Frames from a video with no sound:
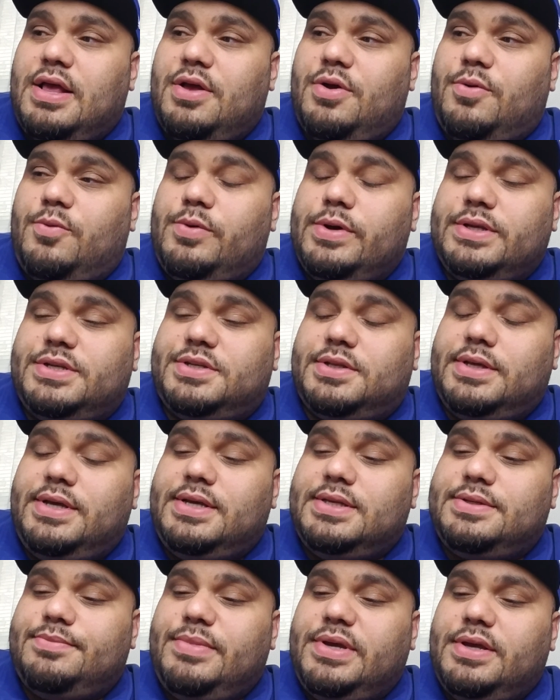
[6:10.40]
which
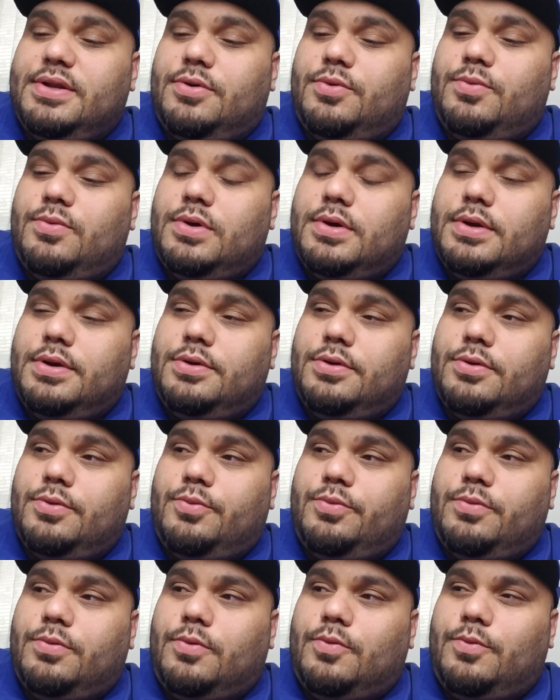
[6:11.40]
leads me to wonder,
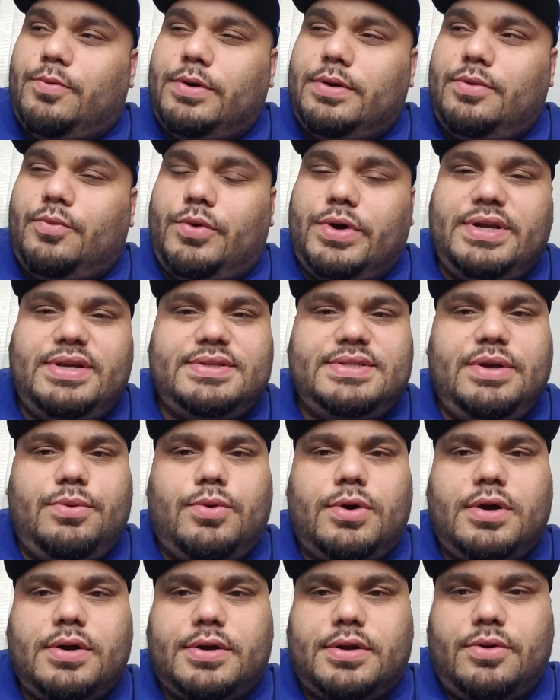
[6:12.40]
what is he
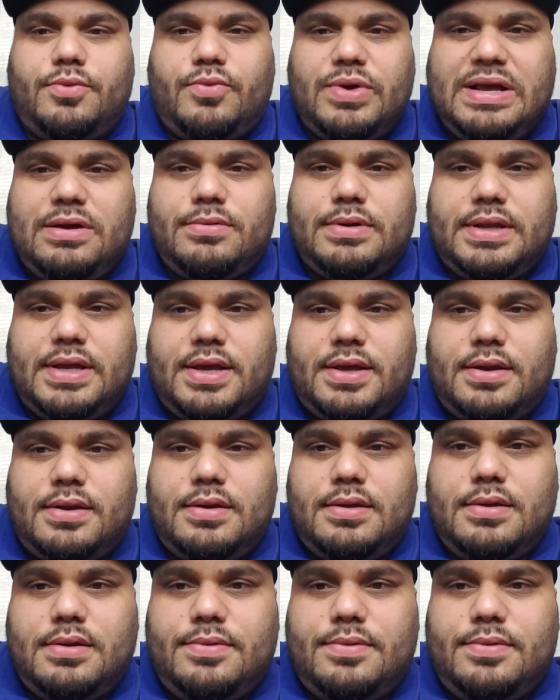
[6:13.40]
walking around at?